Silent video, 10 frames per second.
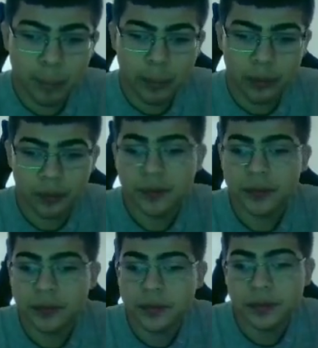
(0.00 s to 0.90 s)

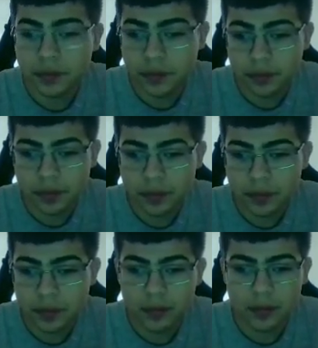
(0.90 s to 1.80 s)

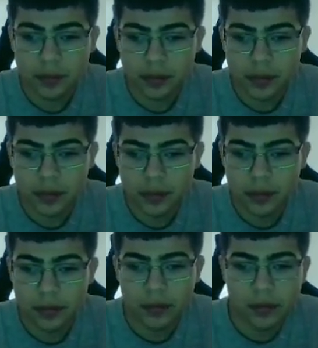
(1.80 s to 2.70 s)

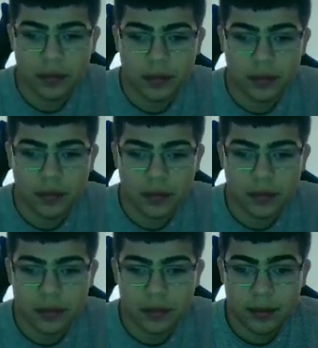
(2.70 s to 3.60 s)

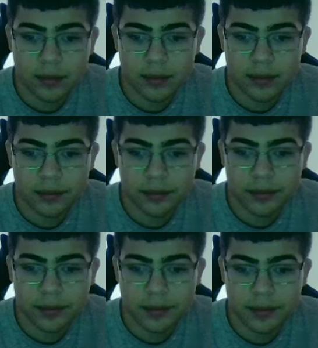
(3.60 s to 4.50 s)

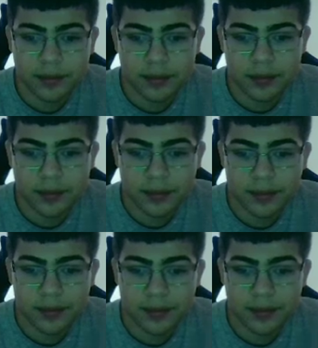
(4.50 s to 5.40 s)

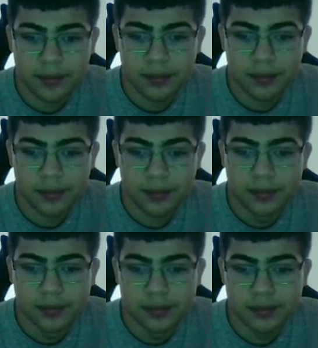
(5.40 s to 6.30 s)

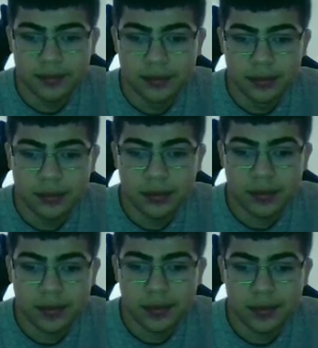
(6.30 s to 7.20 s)
(silence)